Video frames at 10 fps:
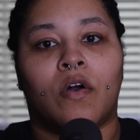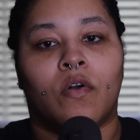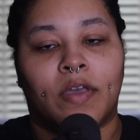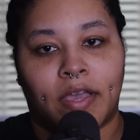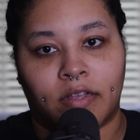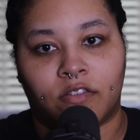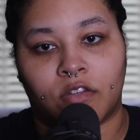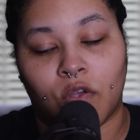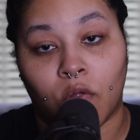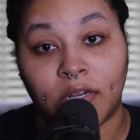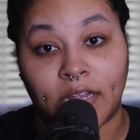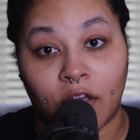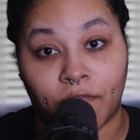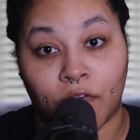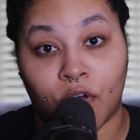Okay, so the only
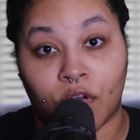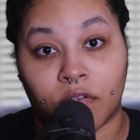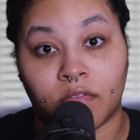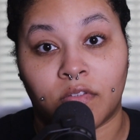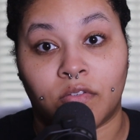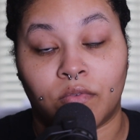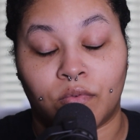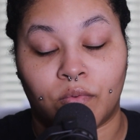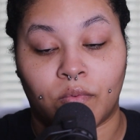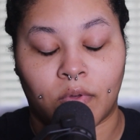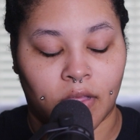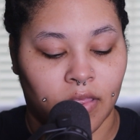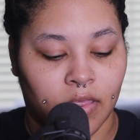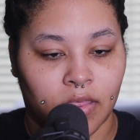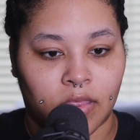downfall to
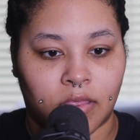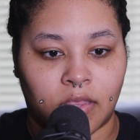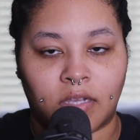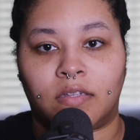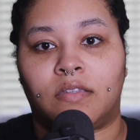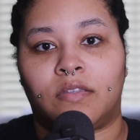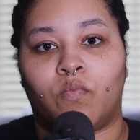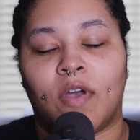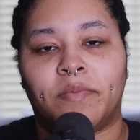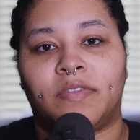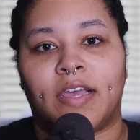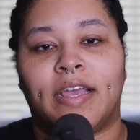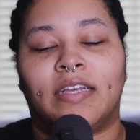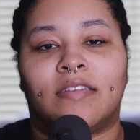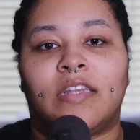this
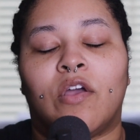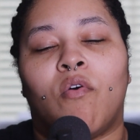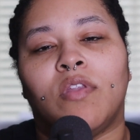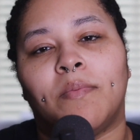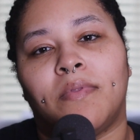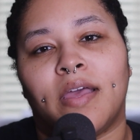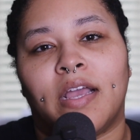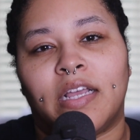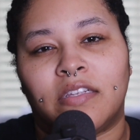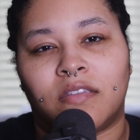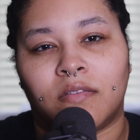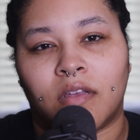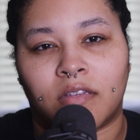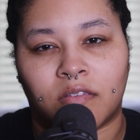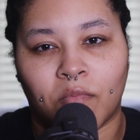website is that they only play
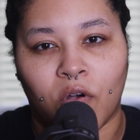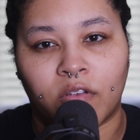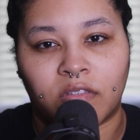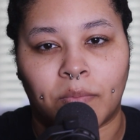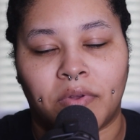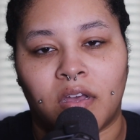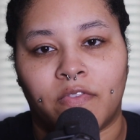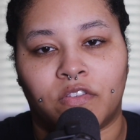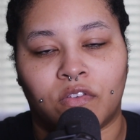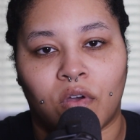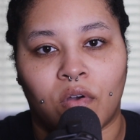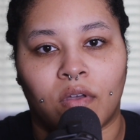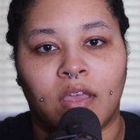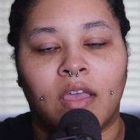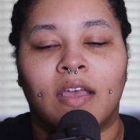a small snippet of the
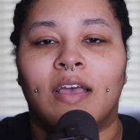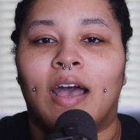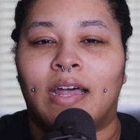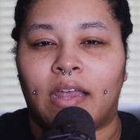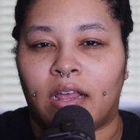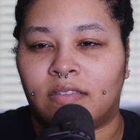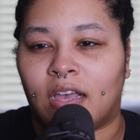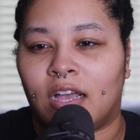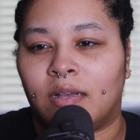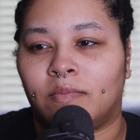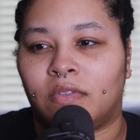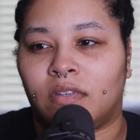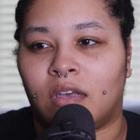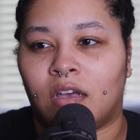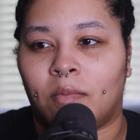song. A lot of times
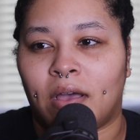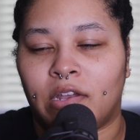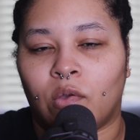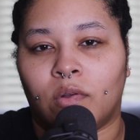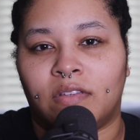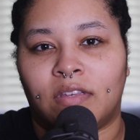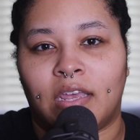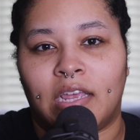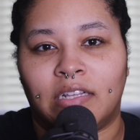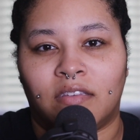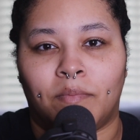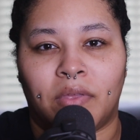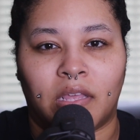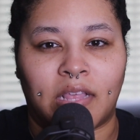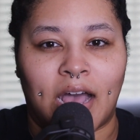I notice that it ends up
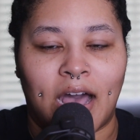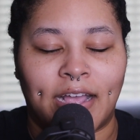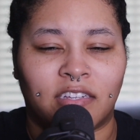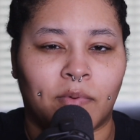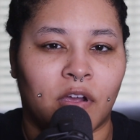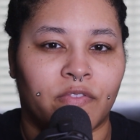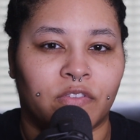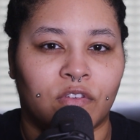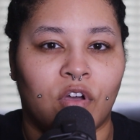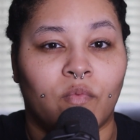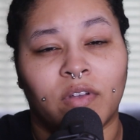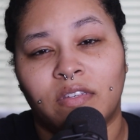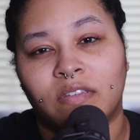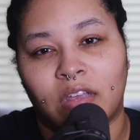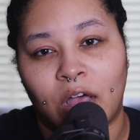being the highest part of the song, which
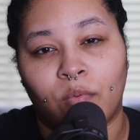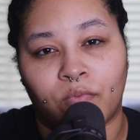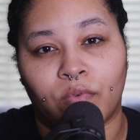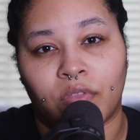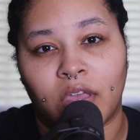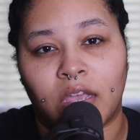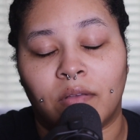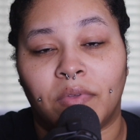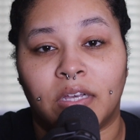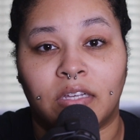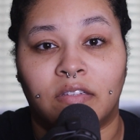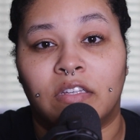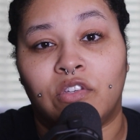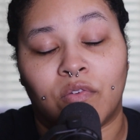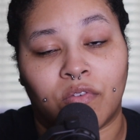is a helpful thing because
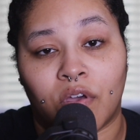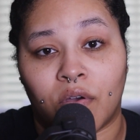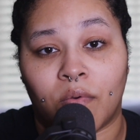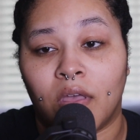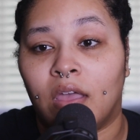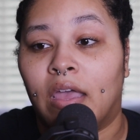then you'll know,